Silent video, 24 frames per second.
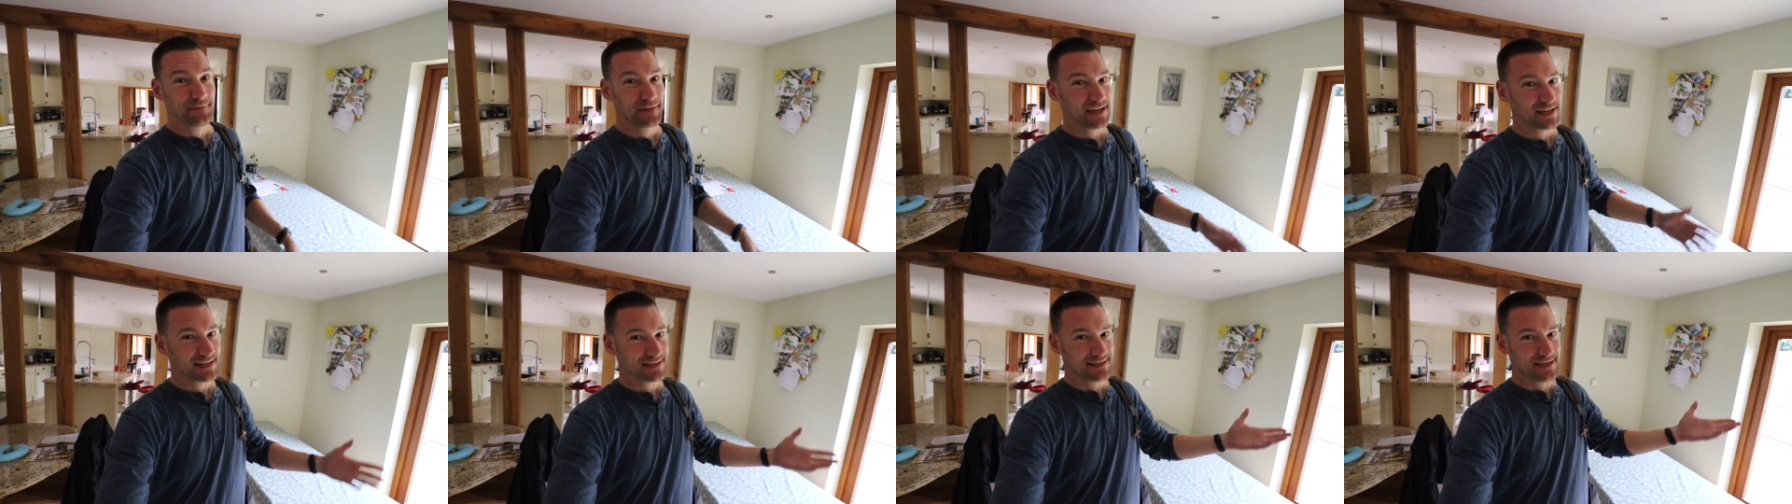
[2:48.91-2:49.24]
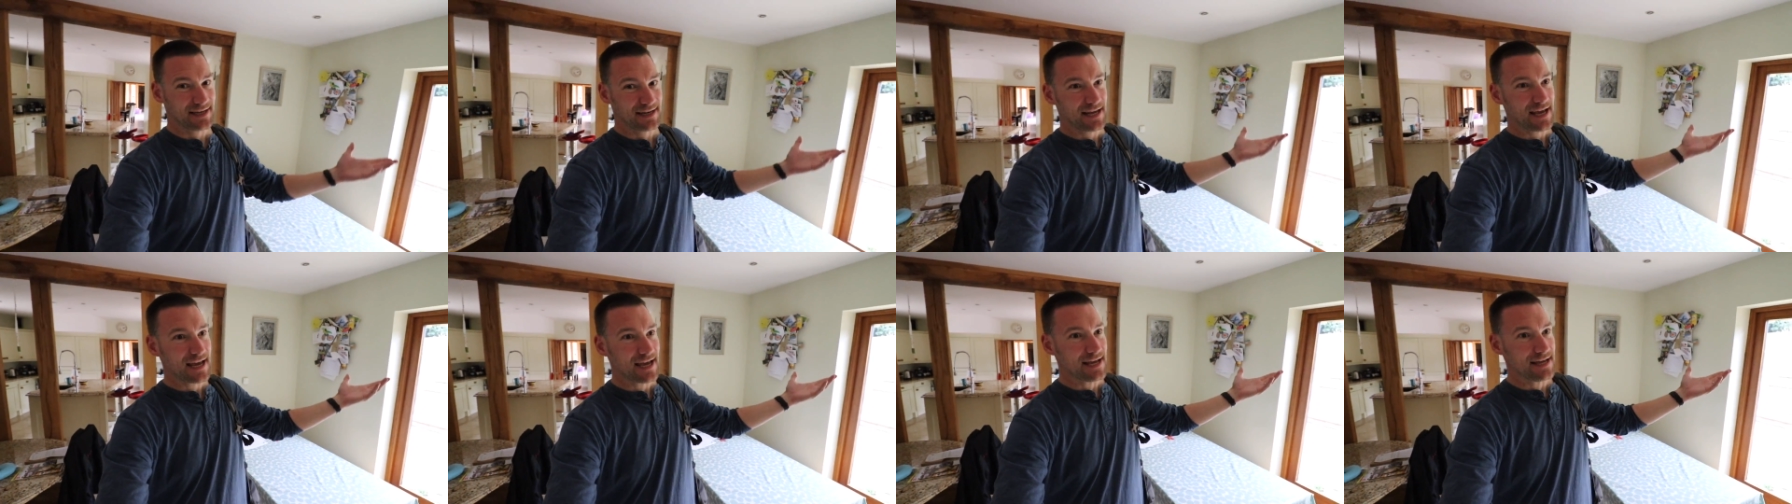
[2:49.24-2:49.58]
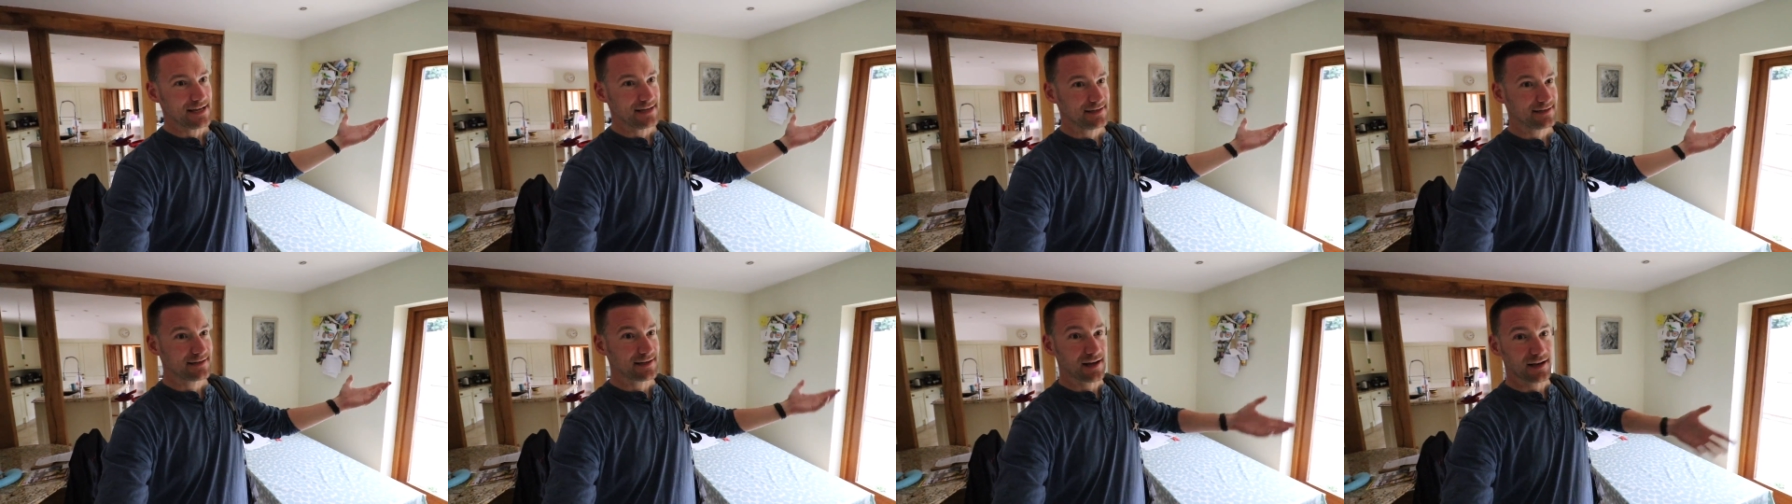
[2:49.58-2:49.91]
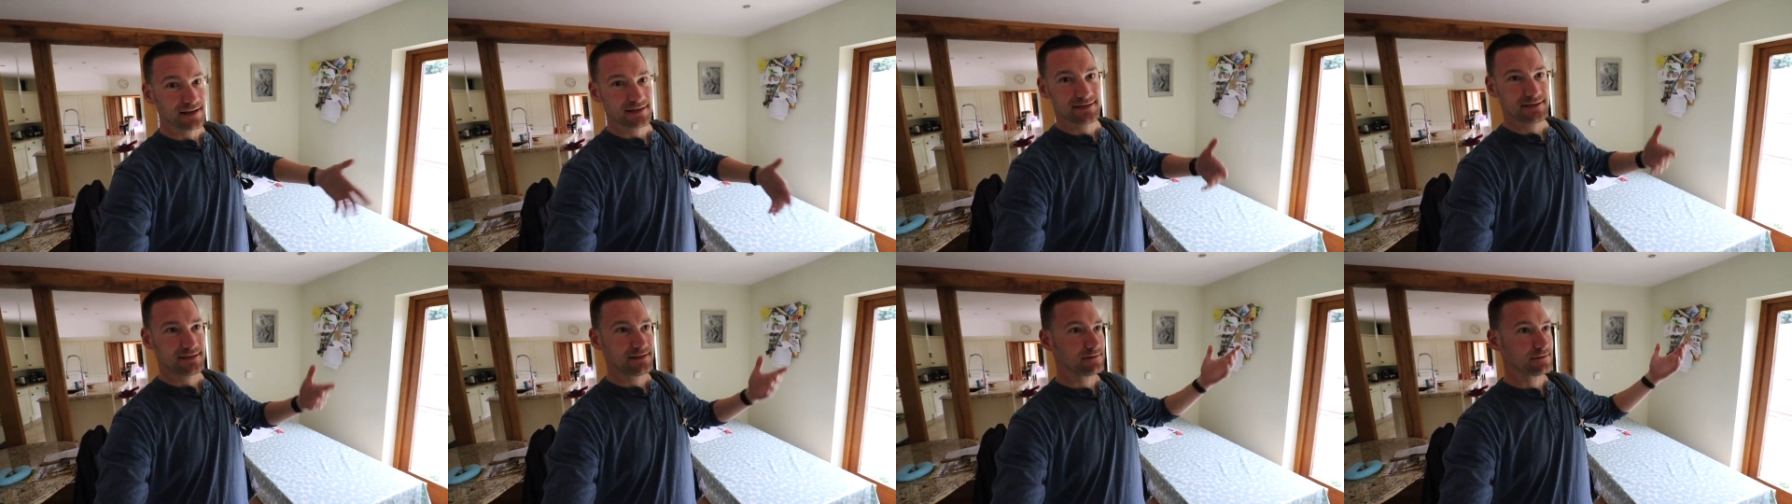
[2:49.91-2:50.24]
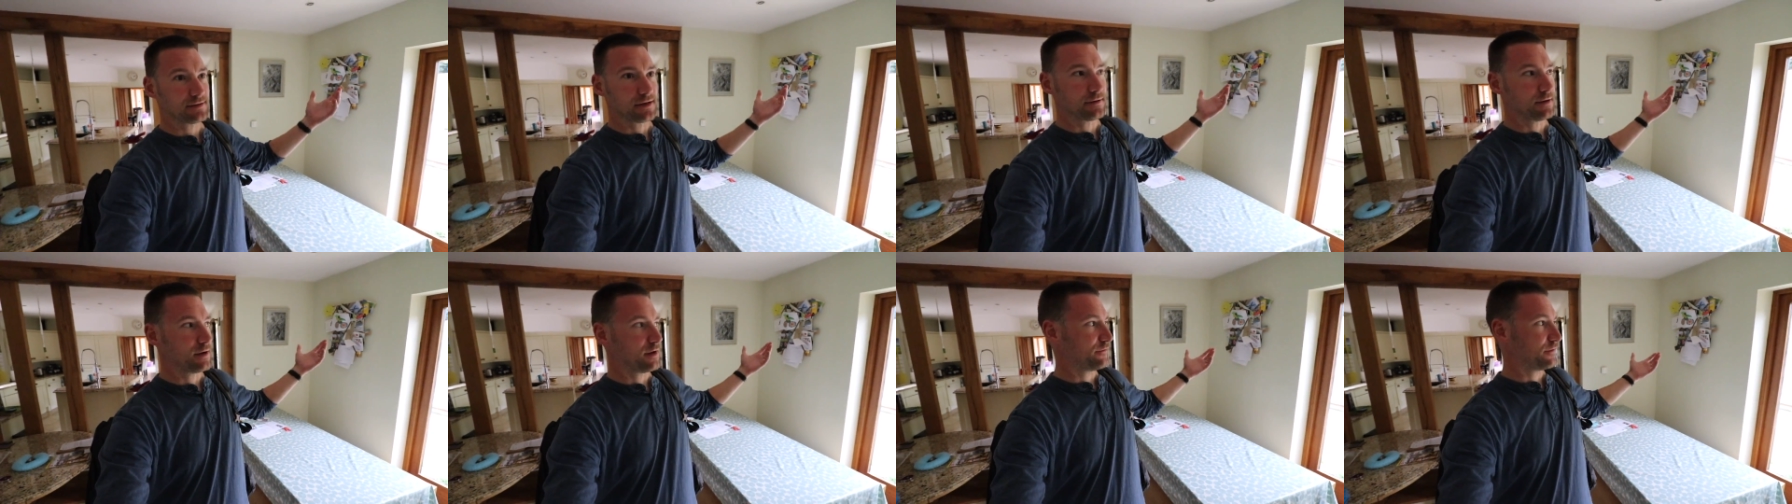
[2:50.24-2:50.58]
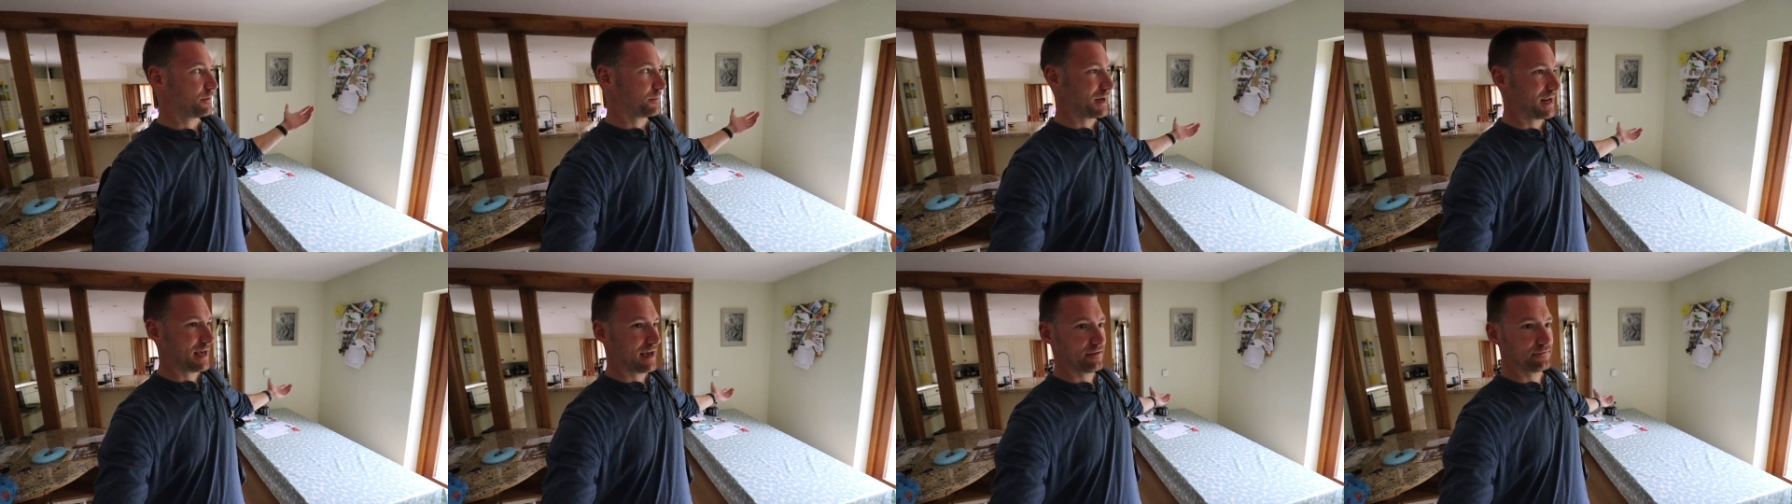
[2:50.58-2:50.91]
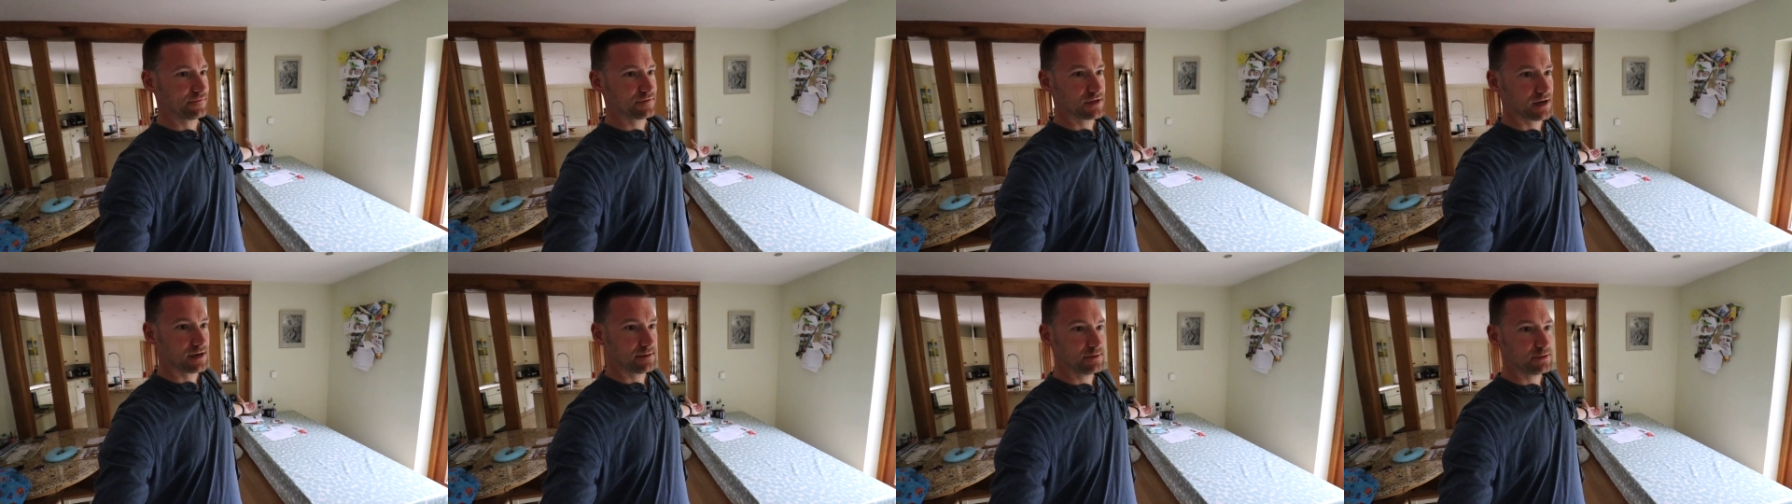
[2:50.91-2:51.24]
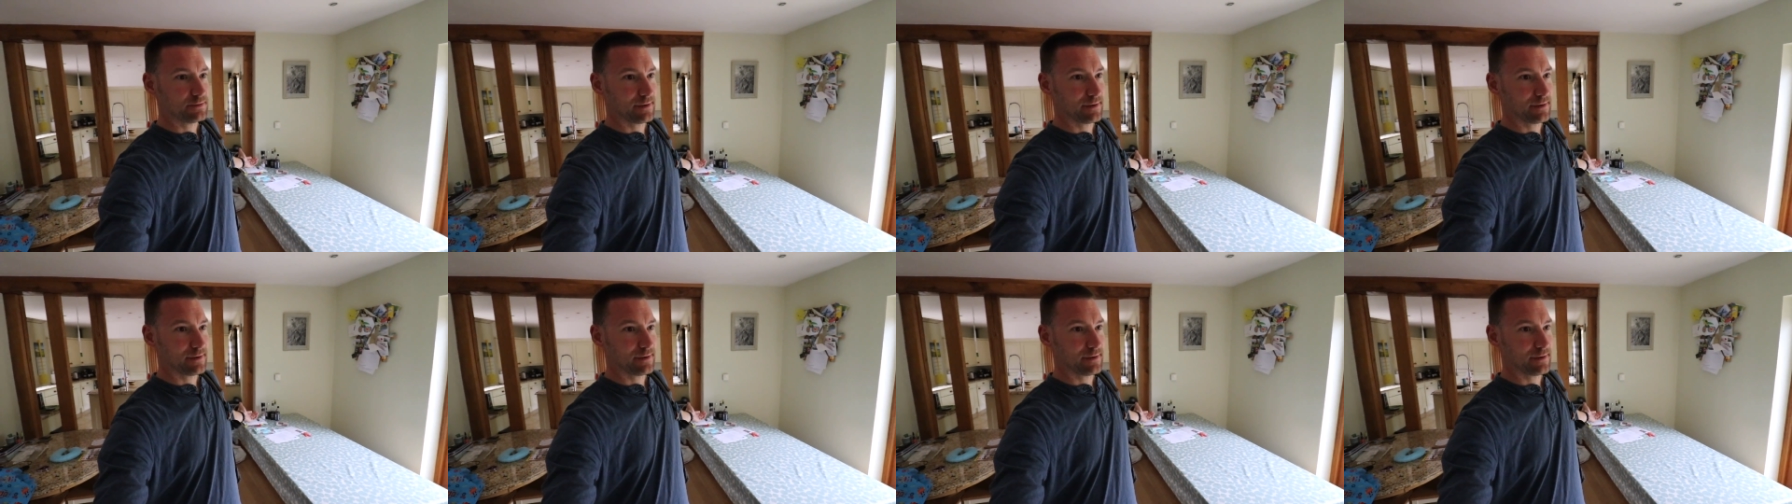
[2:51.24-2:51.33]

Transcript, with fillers: As it is, I still don't know if I'm going to have time